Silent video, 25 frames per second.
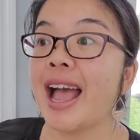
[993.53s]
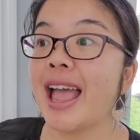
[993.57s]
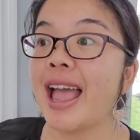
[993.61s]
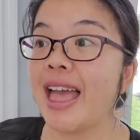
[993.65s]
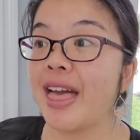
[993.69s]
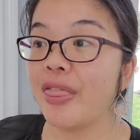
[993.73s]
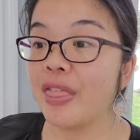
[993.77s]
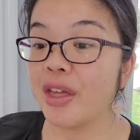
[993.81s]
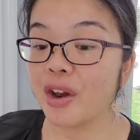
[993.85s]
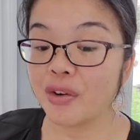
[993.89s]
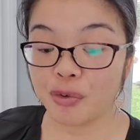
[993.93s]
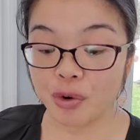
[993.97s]

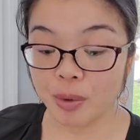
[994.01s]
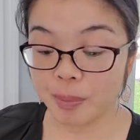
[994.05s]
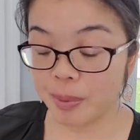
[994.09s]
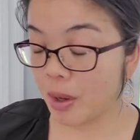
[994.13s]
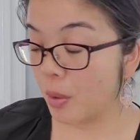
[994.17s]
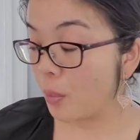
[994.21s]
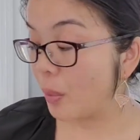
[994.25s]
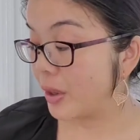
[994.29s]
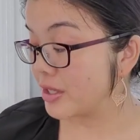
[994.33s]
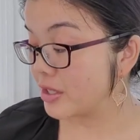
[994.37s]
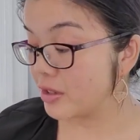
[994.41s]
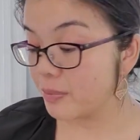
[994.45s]
and therefore
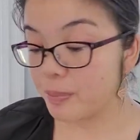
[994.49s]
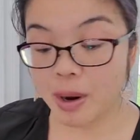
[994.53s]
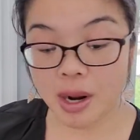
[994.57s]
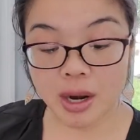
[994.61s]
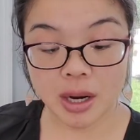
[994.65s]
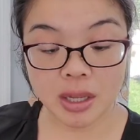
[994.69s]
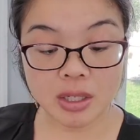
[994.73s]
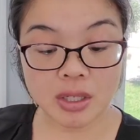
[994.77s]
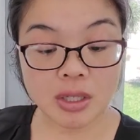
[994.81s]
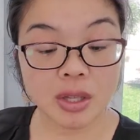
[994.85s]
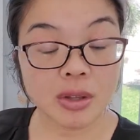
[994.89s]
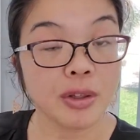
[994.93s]
be a waste of
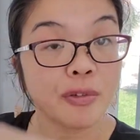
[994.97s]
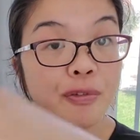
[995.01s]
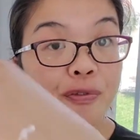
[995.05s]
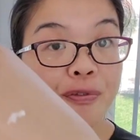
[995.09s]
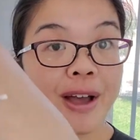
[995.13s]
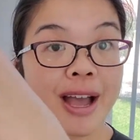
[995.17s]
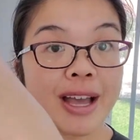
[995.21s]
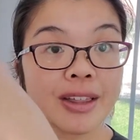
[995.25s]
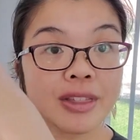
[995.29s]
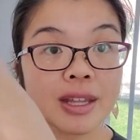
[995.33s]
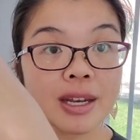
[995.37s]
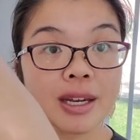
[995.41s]
product. So the
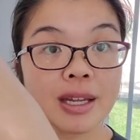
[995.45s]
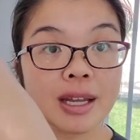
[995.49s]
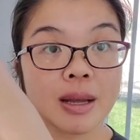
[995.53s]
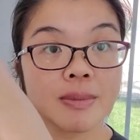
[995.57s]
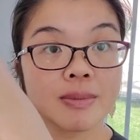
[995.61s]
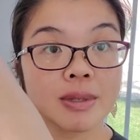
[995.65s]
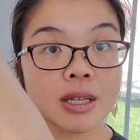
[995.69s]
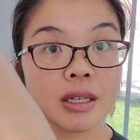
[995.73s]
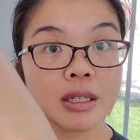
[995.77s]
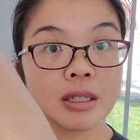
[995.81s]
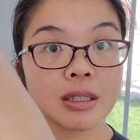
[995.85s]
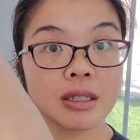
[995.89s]
fact that it
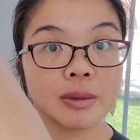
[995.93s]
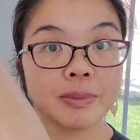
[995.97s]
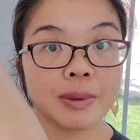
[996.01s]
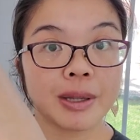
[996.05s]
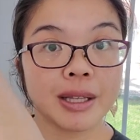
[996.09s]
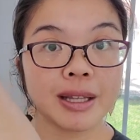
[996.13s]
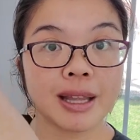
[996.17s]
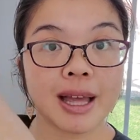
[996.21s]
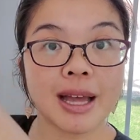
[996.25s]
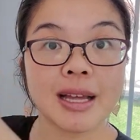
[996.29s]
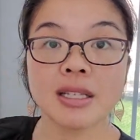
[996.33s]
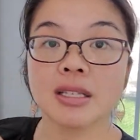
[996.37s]
comes out a little
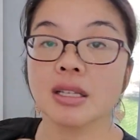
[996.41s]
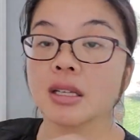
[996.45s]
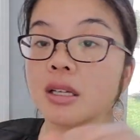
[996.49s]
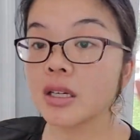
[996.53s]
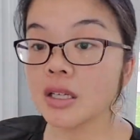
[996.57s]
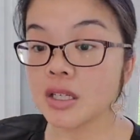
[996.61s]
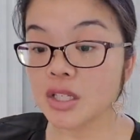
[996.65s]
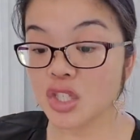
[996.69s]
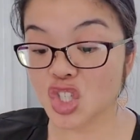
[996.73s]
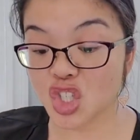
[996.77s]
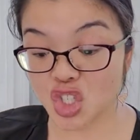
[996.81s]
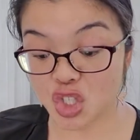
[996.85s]
bit less,
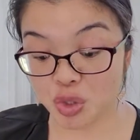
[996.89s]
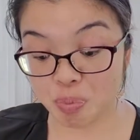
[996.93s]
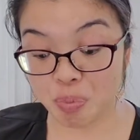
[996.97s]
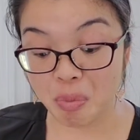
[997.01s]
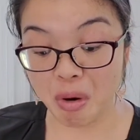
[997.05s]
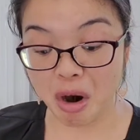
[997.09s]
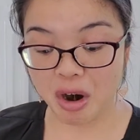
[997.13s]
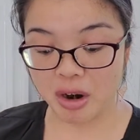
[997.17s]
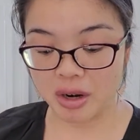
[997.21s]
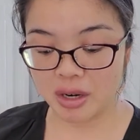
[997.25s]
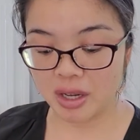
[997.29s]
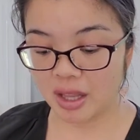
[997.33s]

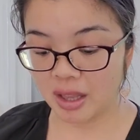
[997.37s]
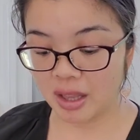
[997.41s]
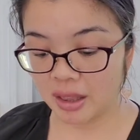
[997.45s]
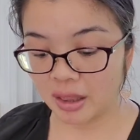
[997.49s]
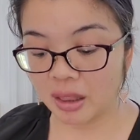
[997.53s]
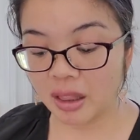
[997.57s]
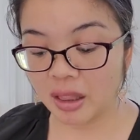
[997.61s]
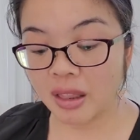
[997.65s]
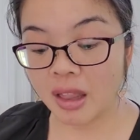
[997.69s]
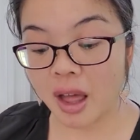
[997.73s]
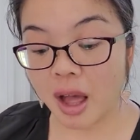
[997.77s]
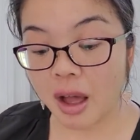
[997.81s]
smart.
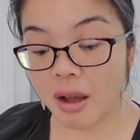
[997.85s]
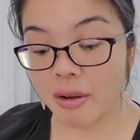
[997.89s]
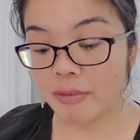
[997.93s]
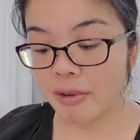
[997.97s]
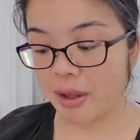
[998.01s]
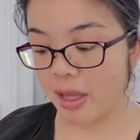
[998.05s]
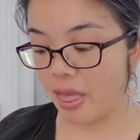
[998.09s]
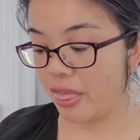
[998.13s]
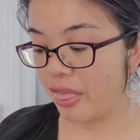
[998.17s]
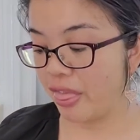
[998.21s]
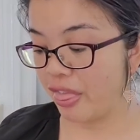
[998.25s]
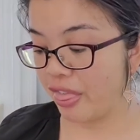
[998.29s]

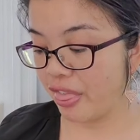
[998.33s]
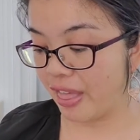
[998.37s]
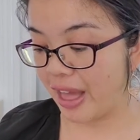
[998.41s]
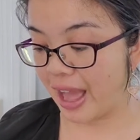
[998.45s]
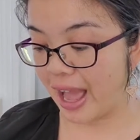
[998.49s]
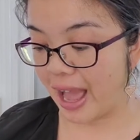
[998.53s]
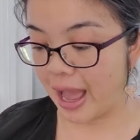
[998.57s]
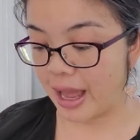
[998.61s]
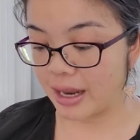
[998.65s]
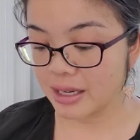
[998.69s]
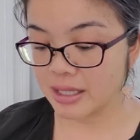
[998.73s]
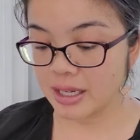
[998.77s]
Love
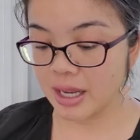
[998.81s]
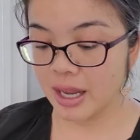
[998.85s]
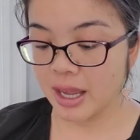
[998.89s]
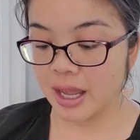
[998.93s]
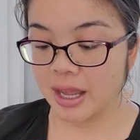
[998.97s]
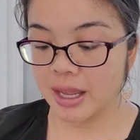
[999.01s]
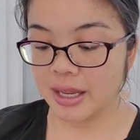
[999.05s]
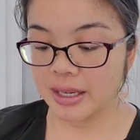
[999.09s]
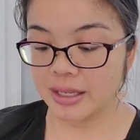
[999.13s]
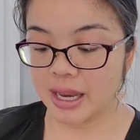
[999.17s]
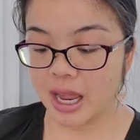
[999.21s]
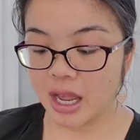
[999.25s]
that.
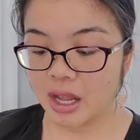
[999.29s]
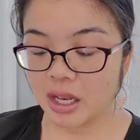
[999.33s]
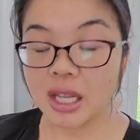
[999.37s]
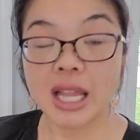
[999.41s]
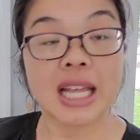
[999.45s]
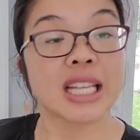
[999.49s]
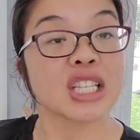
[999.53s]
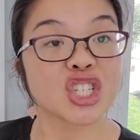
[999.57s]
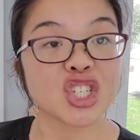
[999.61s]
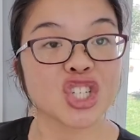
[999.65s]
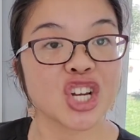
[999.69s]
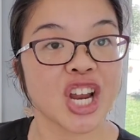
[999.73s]
Now
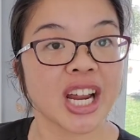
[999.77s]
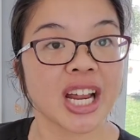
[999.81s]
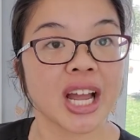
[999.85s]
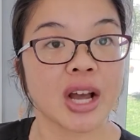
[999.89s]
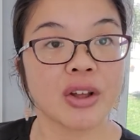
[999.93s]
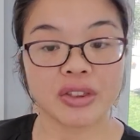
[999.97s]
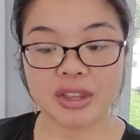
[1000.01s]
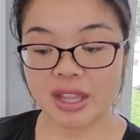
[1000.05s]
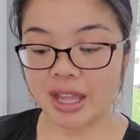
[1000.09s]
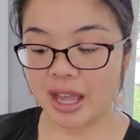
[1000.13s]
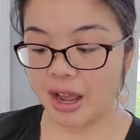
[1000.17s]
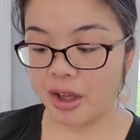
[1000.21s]
let's
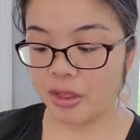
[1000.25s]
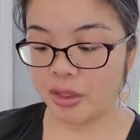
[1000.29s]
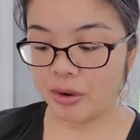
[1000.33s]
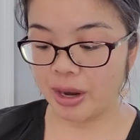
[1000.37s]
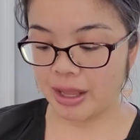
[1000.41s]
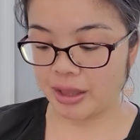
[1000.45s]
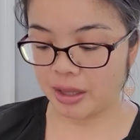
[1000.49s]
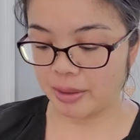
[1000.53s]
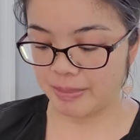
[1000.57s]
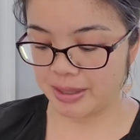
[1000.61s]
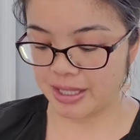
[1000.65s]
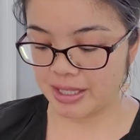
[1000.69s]
check out the
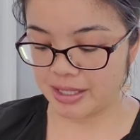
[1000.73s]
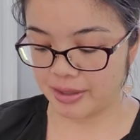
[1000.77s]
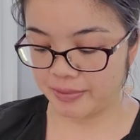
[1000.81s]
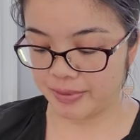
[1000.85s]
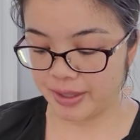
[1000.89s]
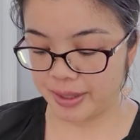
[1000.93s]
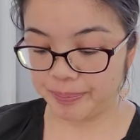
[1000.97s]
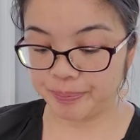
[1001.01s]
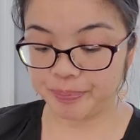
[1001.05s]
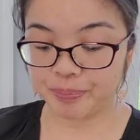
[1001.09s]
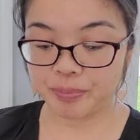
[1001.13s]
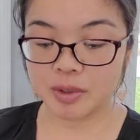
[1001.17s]
other elements
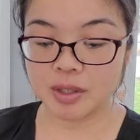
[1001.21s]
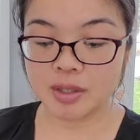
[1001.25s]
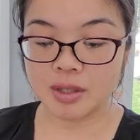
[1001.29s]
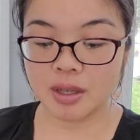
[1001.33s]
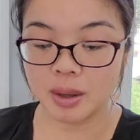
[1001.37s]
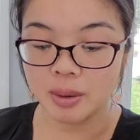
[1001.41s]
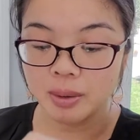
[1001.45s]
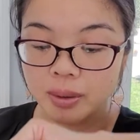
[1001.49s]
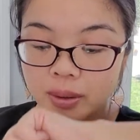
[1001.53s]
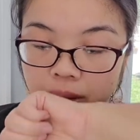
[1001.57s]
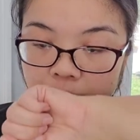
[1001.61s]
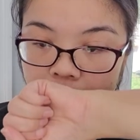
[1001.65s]
of it.
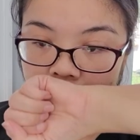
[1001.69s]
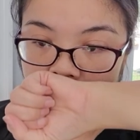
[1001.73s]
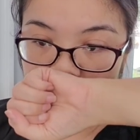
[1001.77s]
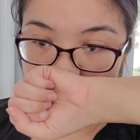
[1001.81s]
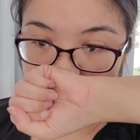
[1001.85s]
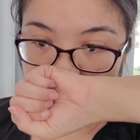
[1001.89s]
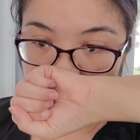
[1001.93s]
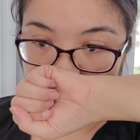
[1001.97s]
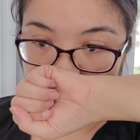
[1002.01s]
So,